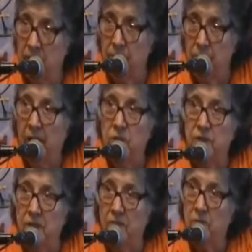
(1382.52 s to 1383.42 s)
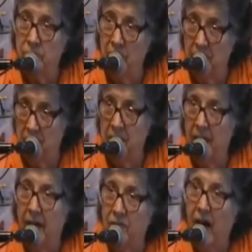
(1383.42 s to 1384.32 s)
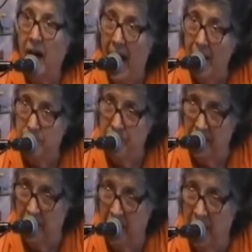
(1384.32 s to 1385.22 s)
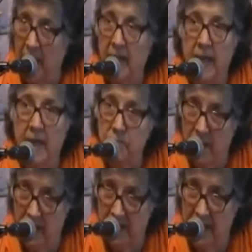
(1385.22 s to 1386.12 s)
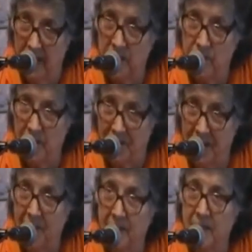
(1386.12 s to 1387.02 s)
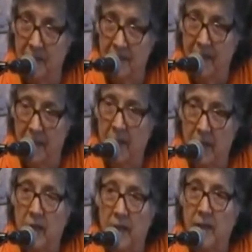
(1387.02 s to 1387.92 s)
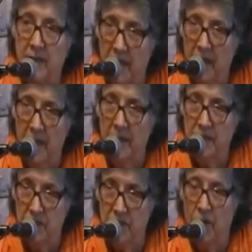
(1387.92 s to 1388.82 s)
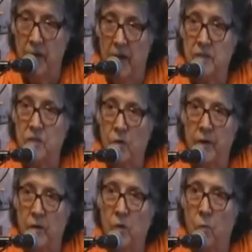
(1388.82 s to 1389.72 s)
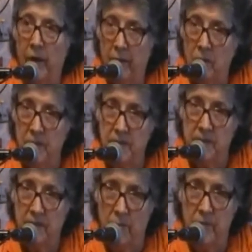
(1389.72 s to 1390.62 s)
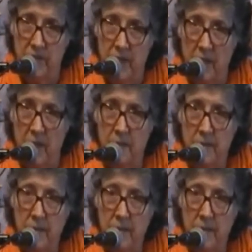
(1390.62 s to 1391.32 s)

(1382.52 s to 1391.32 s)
and most of them needed to have an IBE in body experience. So that's where awareness comes in.